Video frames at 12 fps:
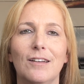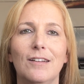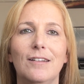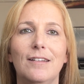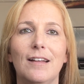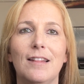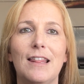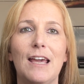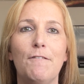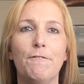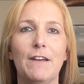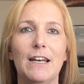Did
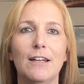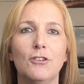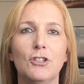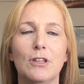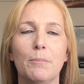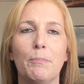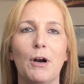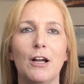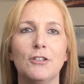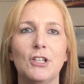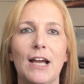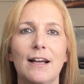they finish the
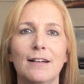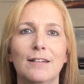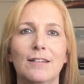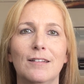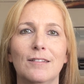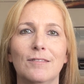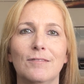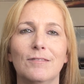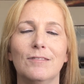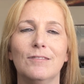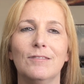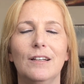project?
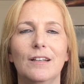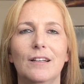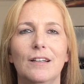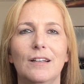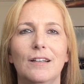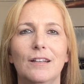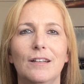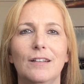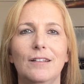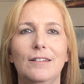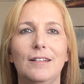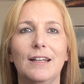
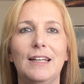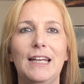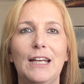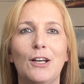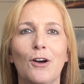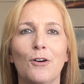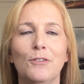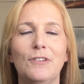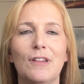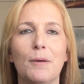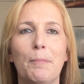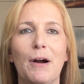Did he go
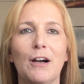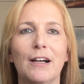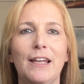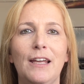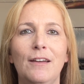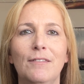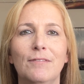to the party?